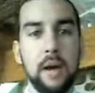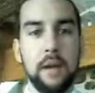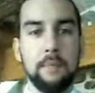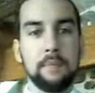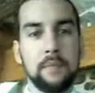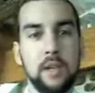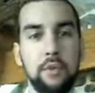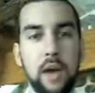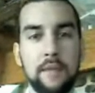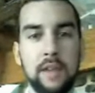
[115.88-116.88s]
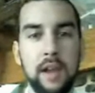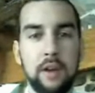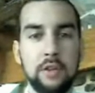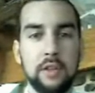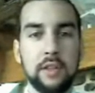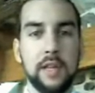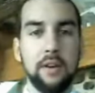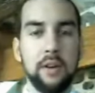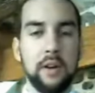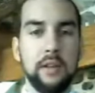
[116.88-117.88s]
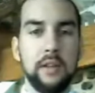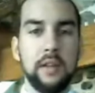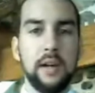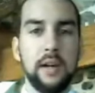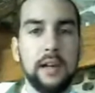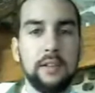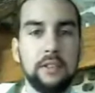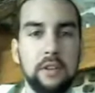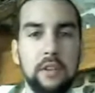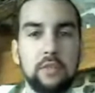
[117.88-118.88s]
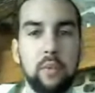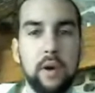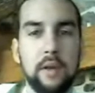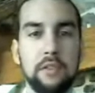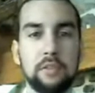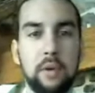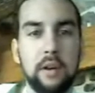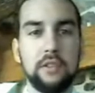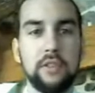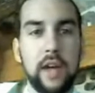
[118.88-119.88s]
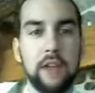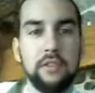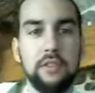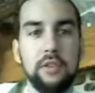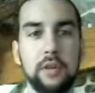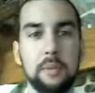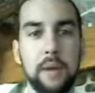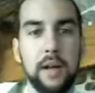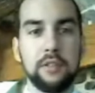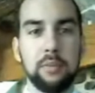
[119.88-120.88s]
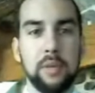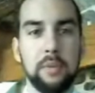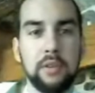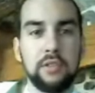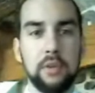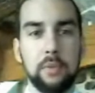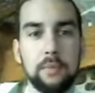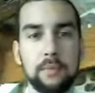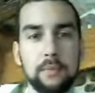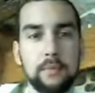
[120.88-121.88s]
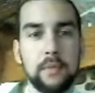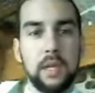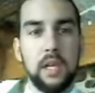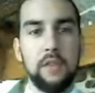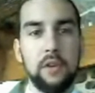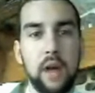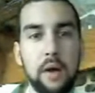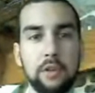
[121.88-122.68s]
But if you have an heir you can count on, I consider this one of the smartest strategies you can possibly pursue. If you're